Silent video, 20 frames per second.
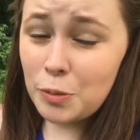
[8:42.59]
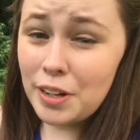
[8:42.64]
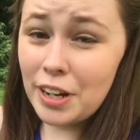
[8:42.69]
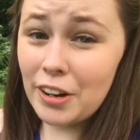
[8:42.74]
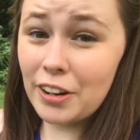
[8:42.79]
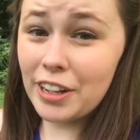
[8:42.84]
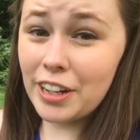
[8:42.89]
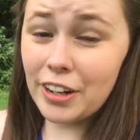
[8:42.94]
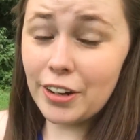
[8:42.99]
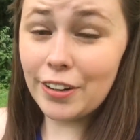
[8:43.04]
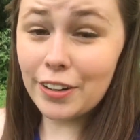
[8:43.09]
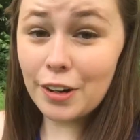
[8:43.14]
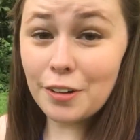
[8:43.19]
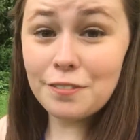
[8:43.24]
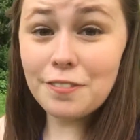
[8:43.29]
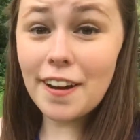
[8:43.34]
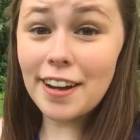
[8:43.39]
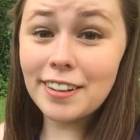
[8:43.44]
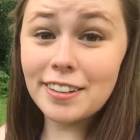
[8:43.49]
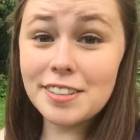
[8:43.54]
We are here at our
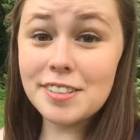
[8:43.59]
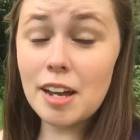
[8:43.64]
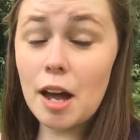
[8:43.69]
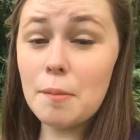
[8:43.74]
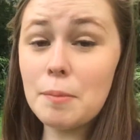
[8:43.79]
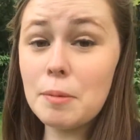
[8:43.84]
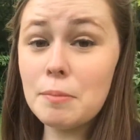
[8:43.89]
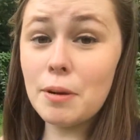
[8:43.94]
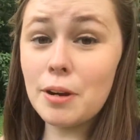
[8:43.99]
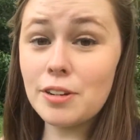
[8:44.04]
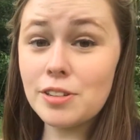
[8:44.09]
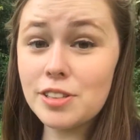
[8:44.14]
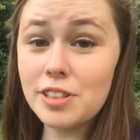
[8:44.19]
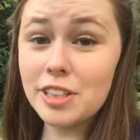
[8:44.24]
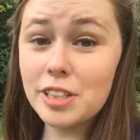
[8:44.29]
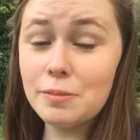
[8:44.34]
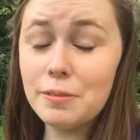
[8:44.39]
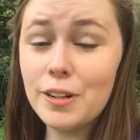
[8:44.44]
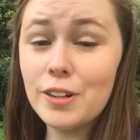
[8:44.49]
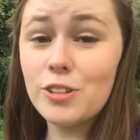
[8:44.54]
final stop in
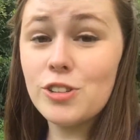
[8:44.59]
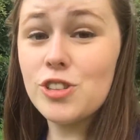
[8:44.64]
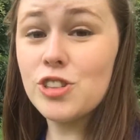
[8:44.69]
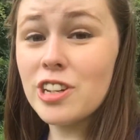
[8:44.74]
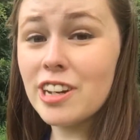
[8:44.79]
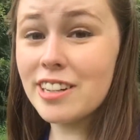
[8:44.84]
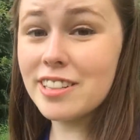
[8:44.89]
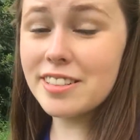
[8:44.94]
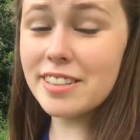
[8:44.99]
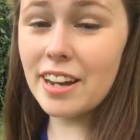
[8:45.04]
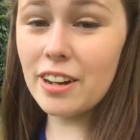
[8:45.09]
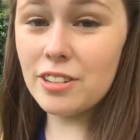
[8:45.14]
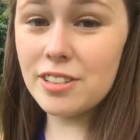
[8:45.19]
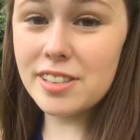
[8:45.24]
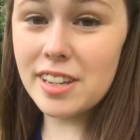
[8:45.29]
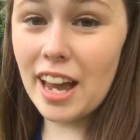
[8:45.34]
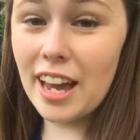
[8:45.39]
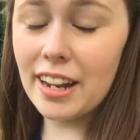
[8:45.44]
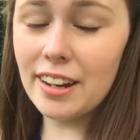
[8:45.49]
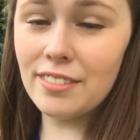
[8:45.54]
Marceline. We are just
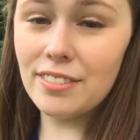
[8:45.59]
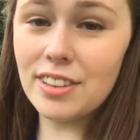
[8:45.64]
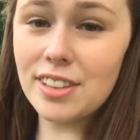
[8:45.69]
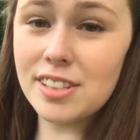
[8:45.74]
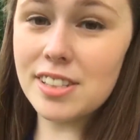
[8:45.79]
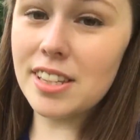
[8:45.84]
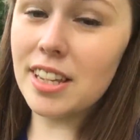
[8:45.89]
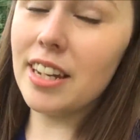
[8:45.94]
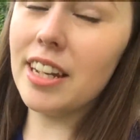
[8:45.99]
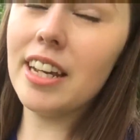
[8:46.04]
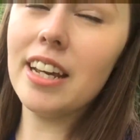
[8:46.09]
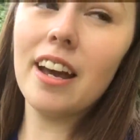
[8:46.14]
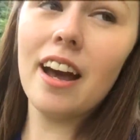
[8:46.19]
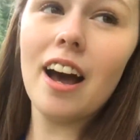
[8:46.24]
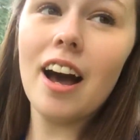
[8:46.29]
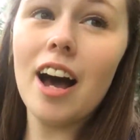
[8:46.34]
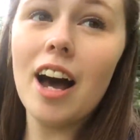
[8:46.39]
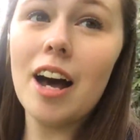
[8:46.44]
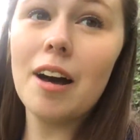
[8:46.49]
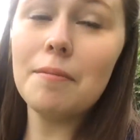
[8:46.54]
outside of the city,
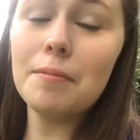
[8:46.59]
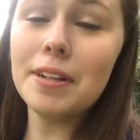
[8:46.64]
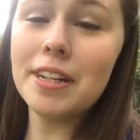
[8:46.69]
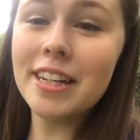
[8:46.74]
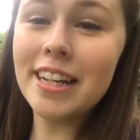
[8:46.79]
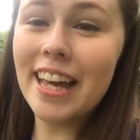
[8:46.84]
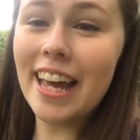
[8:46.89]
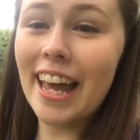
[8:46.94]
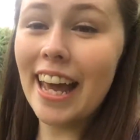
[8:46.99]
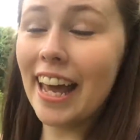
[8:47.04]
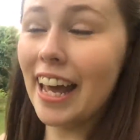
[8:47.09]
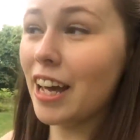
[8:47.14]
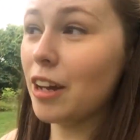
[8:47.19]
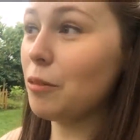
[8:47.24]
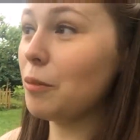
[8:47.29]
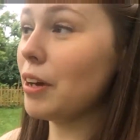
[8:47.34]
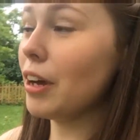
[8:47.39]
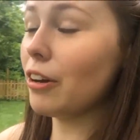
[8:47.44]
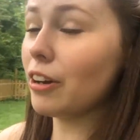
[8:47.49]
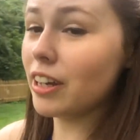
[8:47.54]
and
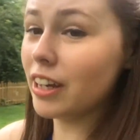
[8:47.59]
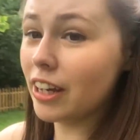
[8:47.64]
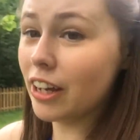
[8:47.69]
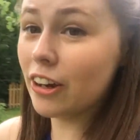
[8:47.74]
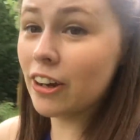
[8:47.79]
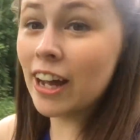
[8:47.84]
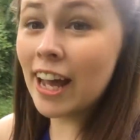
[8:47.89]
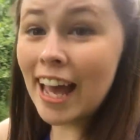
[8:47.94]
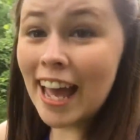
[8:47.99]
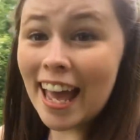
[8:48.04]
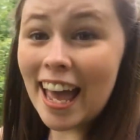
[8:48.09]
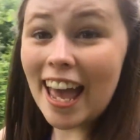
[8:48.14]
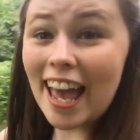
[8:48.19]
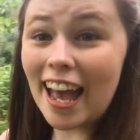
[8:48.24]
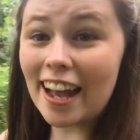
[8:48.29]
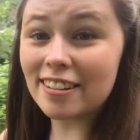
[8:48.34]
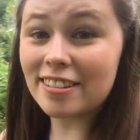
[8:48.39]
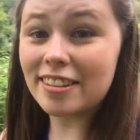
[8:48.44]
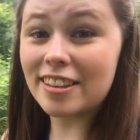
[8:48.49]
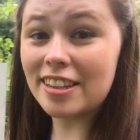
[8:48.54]
we are here
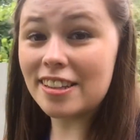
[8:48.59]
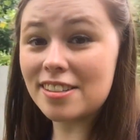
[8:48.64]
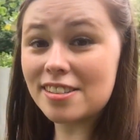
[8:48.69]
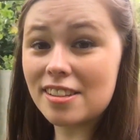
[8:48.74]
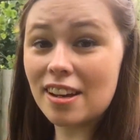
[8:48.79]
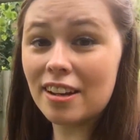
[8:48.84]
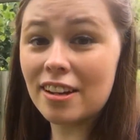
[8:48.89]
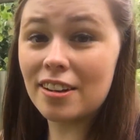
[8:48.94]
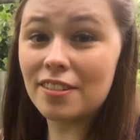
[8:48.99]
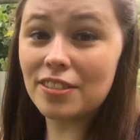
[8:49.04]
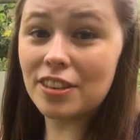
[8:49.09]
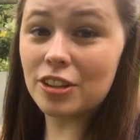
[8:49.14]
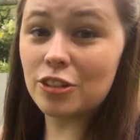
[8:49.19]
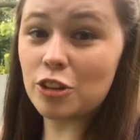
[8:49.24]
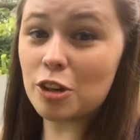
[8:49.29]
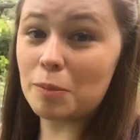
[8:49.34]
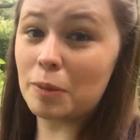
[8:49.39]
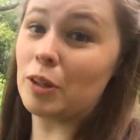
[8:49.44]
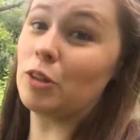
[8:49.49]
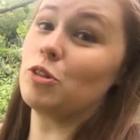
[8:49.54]
at the Son of the
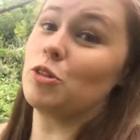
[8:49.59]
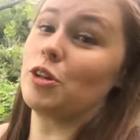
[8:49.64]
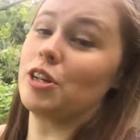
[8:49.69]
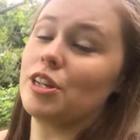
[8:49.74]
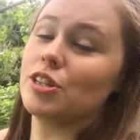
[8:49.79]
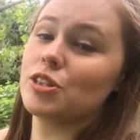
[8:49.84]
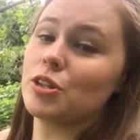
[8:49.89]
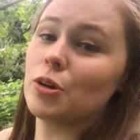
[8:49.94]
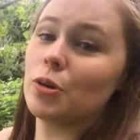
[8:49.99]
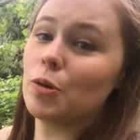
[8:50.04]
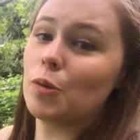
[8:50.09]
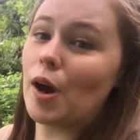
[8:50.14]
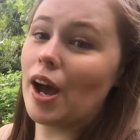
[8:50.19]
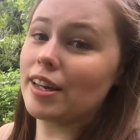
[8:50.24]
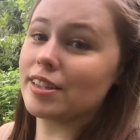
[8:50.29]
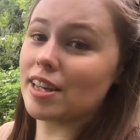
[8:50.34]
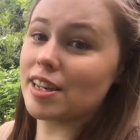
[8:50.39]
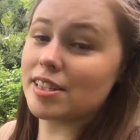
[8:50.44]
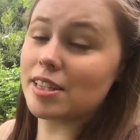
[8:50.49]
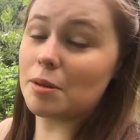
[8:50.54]
Dreaming Tree. So
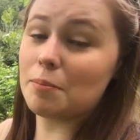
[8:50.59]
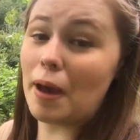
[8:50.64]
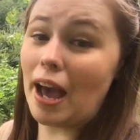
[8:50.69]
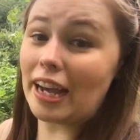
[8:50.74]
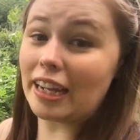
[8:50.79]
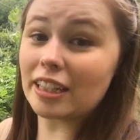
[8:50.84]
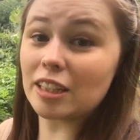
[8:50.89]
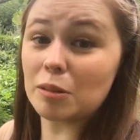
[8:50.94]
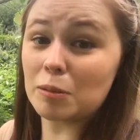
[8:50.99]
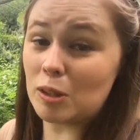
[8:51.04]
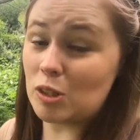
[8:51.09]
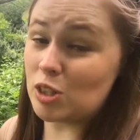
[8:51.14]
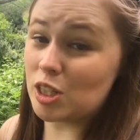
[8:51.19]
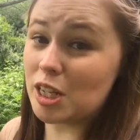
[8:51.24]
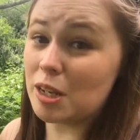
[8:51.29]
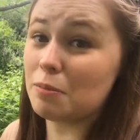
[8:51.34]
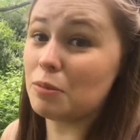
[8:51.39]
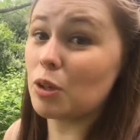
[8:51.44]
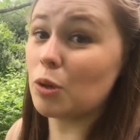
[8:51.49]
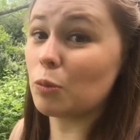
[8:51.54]
as I said back at the
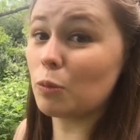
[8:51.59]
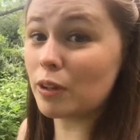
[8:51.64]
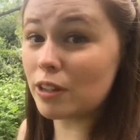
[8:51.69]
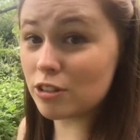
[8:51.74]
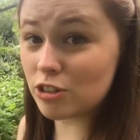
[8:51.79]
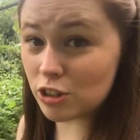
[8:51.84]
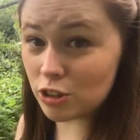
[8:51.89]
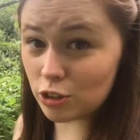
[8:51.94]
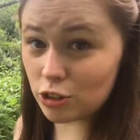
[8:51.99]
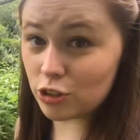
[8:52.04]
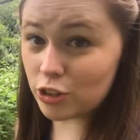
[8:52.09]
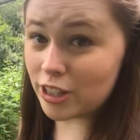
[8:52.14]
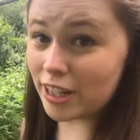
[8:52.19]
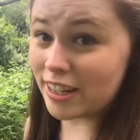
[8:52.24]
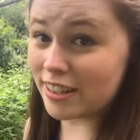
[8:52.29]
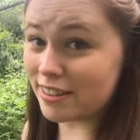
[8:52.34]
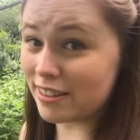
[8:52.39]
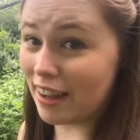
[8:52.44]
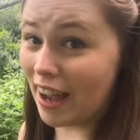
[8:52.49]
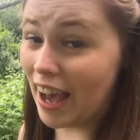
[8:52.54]
museum, the original
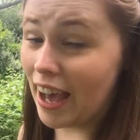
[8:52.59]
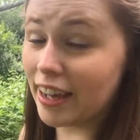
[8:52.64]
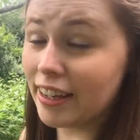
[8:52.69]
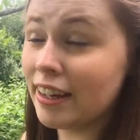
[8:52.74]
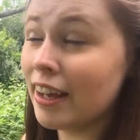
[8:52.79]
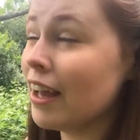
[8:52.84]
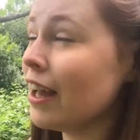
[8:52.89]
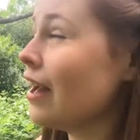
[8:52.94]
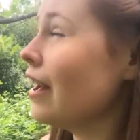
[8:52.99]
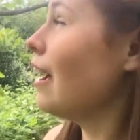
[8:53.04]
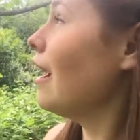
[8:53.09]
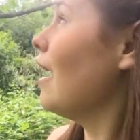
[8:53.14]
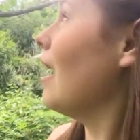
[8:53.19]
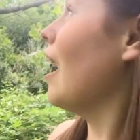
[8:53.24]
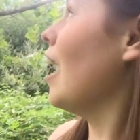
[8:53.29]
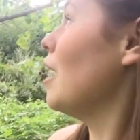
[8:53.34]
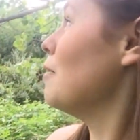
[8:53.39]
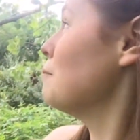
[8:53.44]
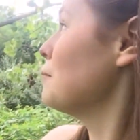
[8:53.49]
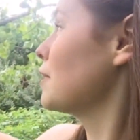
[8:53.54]
tree has died,
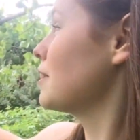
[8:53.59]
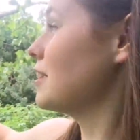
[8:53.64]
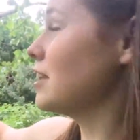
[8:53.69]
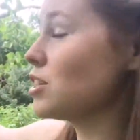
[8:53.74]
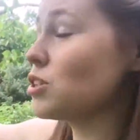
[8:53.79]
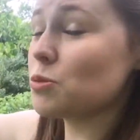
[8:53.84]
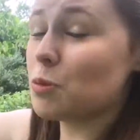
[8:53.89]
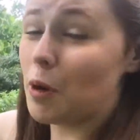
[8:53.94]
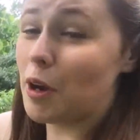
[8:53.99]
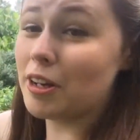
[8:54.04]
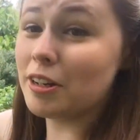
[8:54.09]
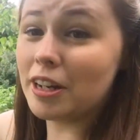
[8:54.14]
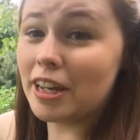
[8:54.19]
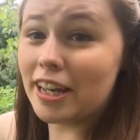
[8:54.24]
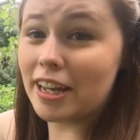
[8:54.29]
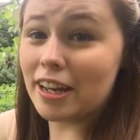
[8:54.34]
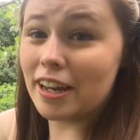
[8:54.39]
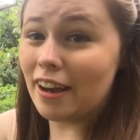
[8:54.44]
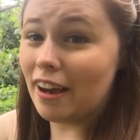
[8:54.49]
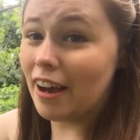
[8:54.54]
but this one
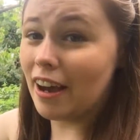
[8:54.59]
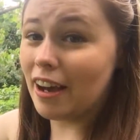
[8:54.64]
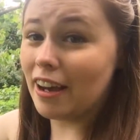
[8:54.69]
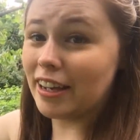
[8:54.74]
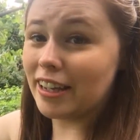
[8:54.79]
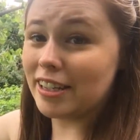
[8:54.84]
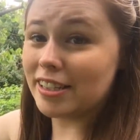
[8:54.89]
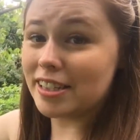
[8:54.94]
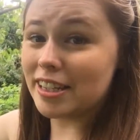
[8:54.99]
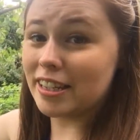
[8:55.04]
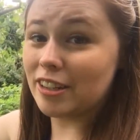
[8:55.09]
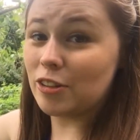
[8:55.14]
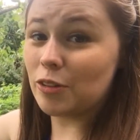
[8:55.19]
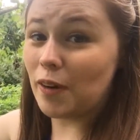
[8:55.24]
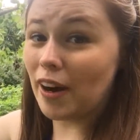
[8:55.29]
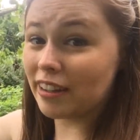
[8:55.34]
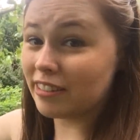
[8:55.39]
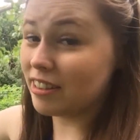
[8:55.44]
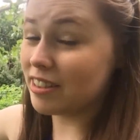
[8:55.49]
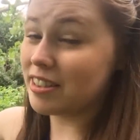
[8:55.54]
is a
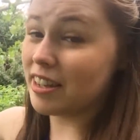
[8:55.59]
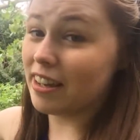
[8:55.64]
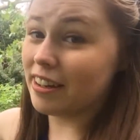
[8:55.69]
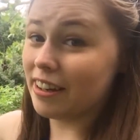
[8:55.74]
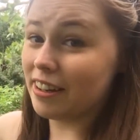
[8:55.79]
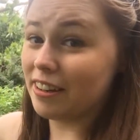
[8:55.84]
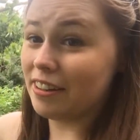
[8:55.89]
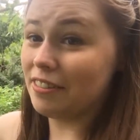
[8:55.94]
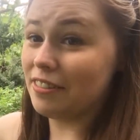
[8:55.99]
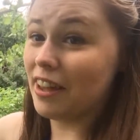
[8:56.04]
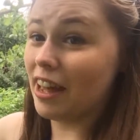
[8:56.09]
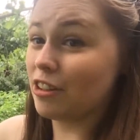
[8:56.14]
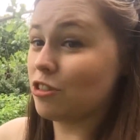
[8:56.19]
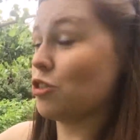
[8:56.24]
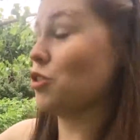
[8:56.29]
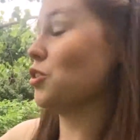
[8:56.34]
direct descendant of that